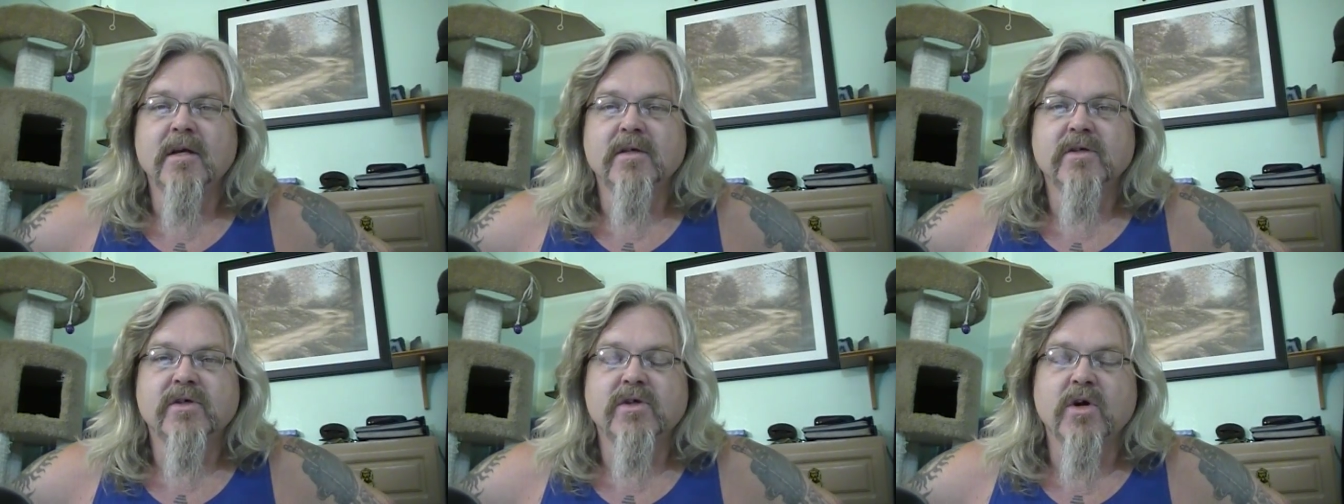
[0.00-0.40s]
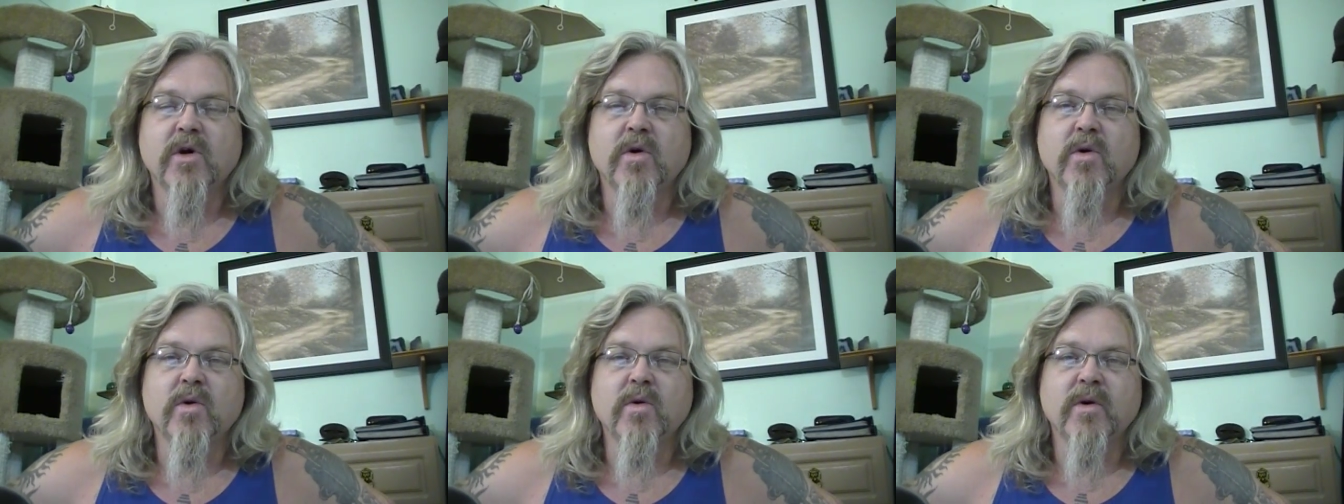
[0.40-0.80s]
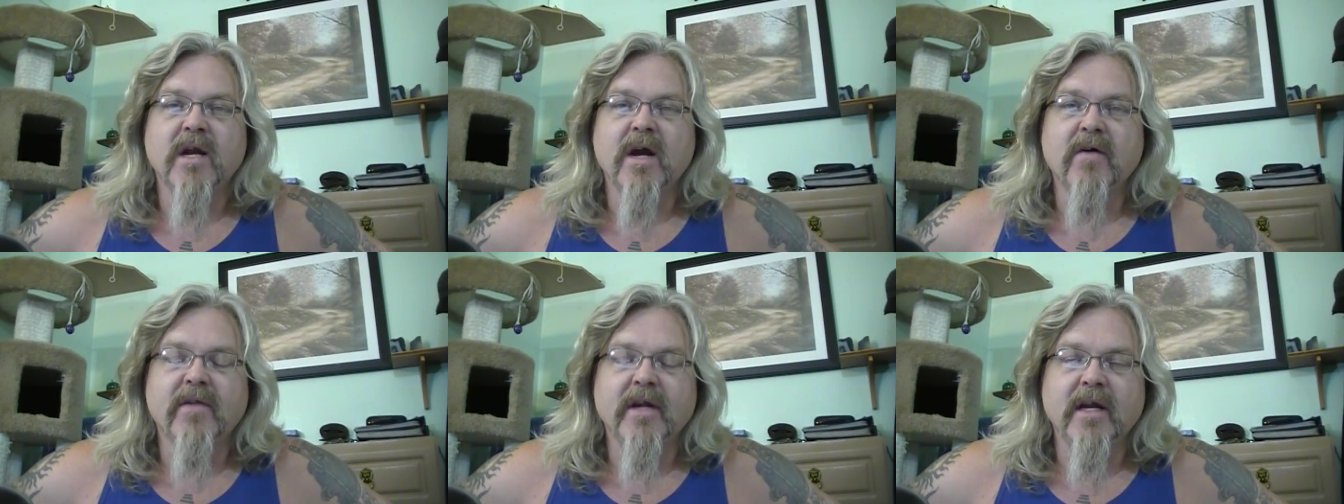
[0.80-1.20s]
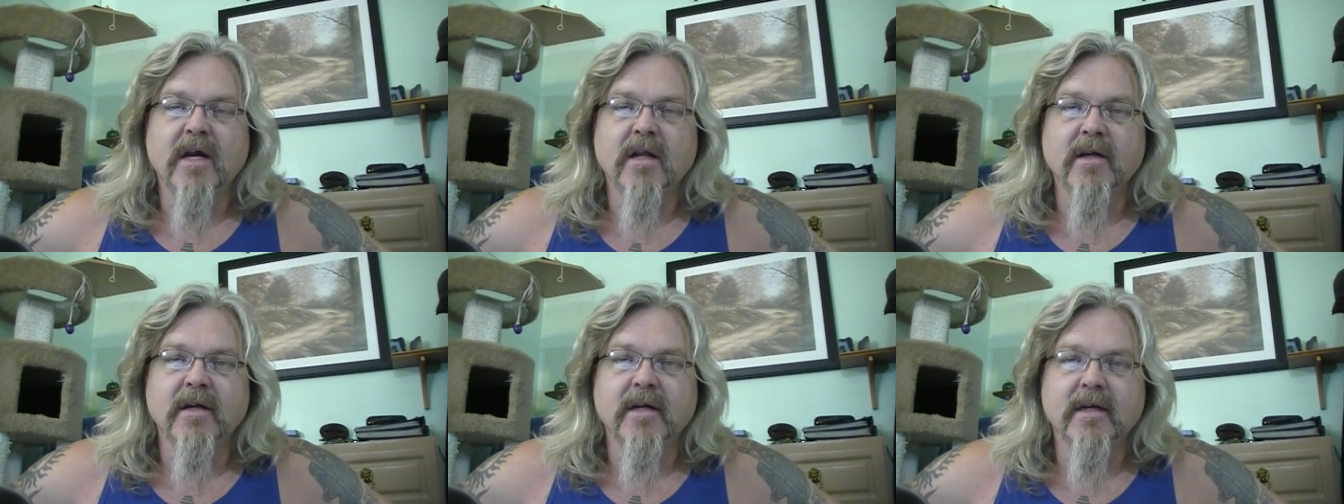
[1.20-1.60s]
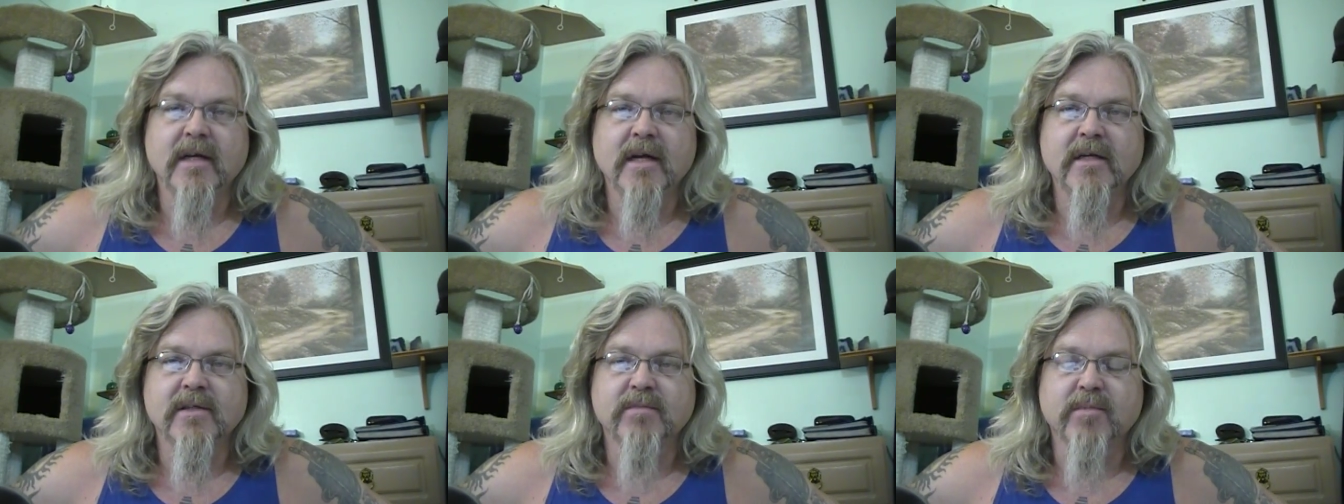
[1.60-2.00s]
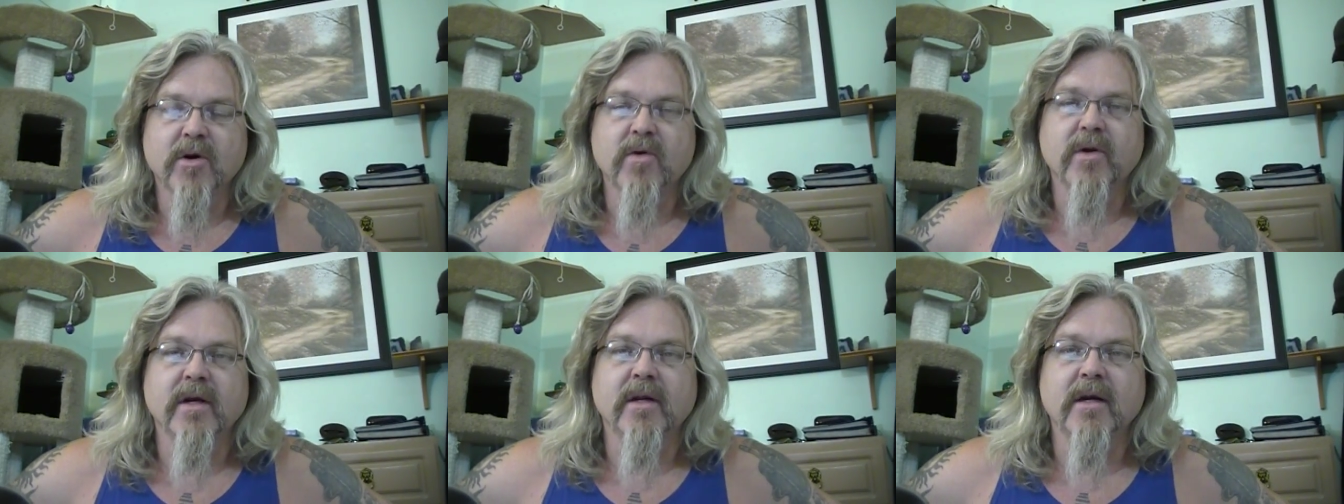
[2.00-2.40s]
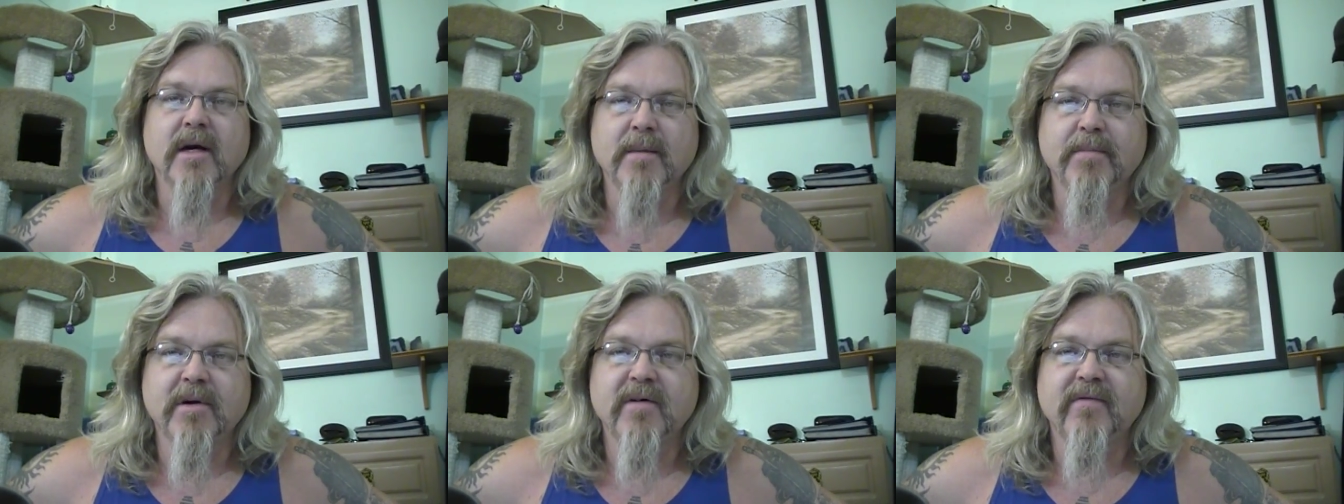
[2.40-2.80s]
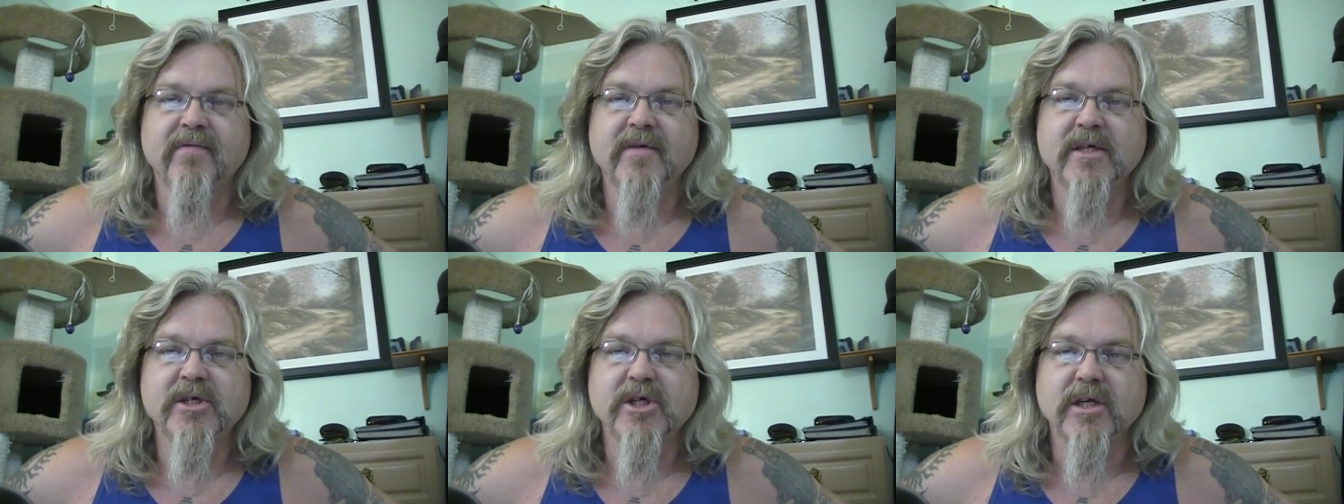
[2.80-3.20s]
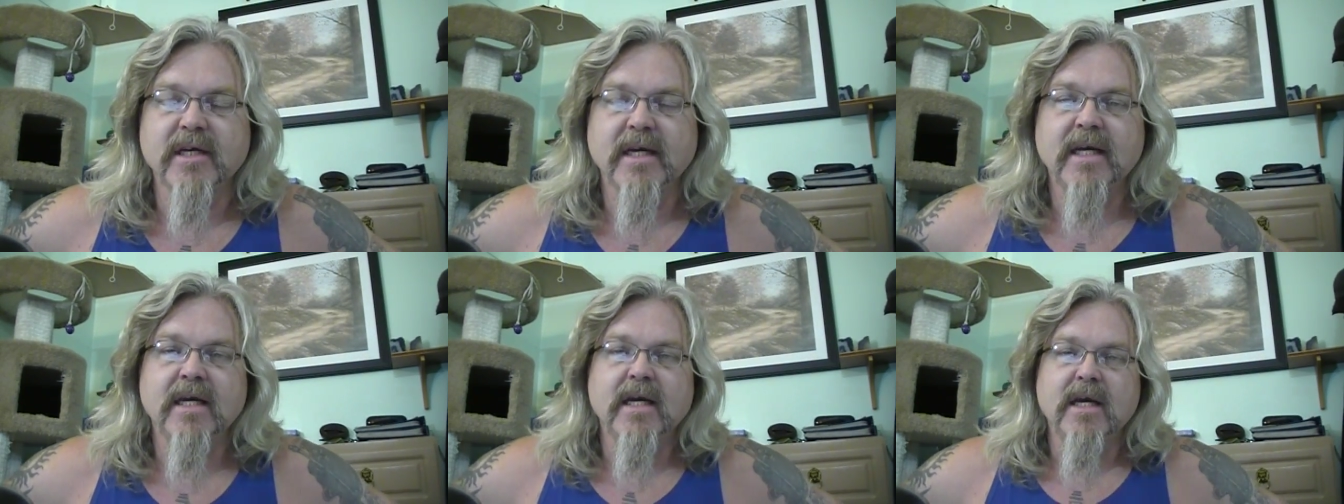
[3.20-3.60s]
So now that Elendon has broken up officially,